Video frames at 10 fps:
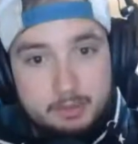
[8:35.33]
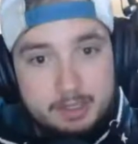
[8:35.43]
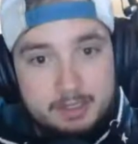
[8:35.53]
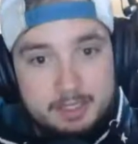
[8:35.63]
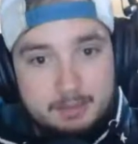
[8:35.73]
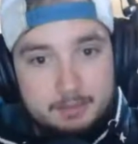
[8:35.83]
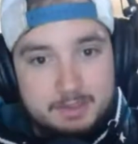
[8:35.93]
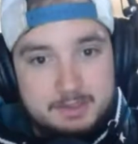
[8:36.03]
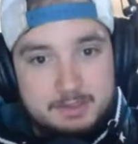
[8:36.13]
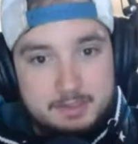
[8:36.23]
That
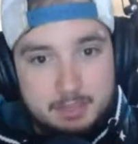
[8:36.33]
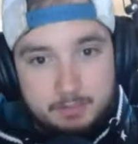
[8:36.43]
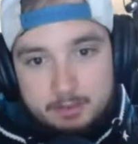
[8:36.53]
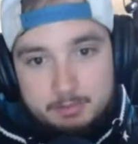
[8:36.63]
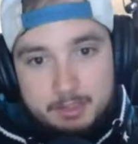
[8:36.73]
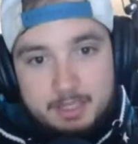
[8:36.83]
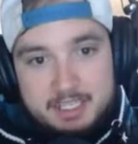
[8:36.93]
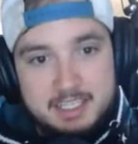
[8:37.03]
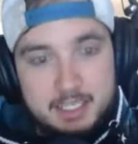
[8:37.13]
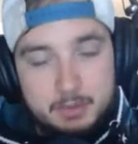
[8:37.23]
would have been my
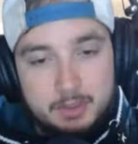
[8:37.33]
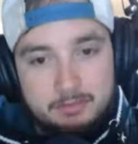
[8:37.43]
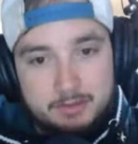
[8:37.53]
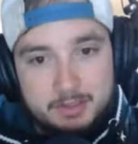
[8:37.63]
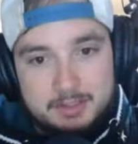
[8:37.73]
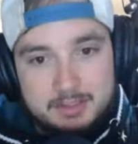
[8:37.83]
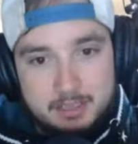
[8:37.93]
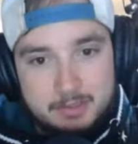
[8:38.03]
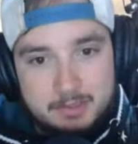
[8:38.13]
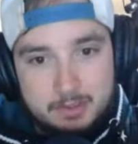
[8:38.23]
takeaway for this
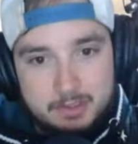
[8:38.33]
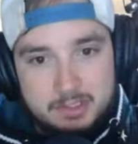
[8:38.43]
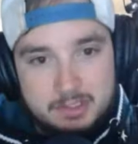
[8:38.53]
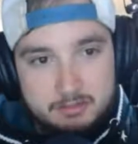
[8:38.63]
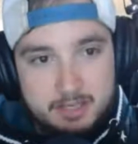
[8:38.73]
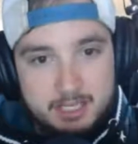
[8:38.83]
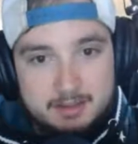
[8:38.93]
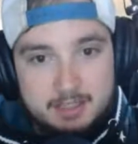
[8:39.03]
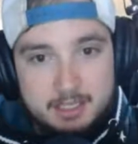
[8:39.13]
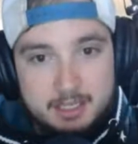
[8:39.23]
game as well. Just the
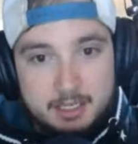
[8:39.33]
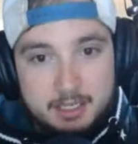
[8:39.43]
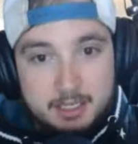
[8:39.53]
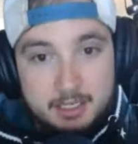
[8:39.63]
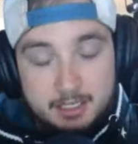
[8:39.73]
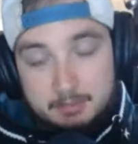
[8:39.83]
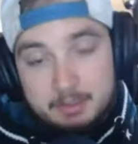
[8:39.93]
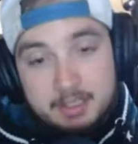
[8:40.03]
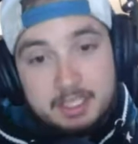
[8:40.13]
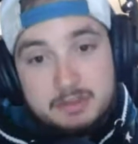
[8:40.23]
fact that,
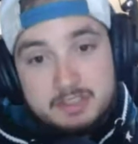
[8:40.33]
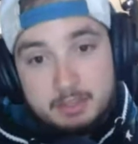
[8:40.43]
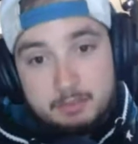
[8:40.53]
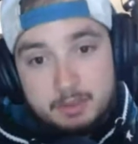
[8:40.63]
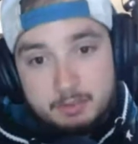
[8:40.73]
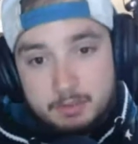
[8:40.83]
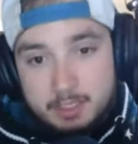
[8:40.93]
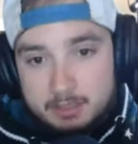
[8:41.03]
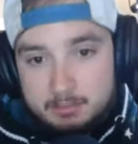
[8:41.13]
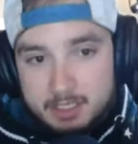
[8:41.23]
like you said,
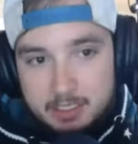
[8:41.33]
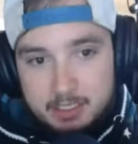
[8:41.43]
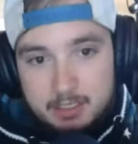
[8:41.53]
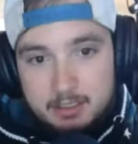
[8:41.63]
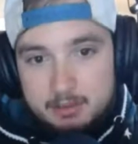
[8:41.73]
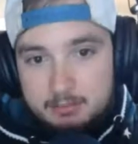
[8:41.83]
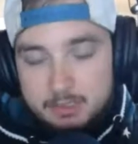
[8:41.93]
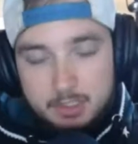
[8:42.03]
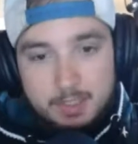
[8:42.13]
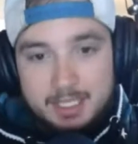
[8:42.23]
we had been,
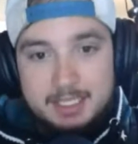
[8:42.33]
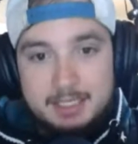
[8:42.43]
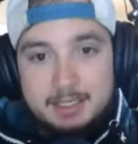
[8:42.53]
in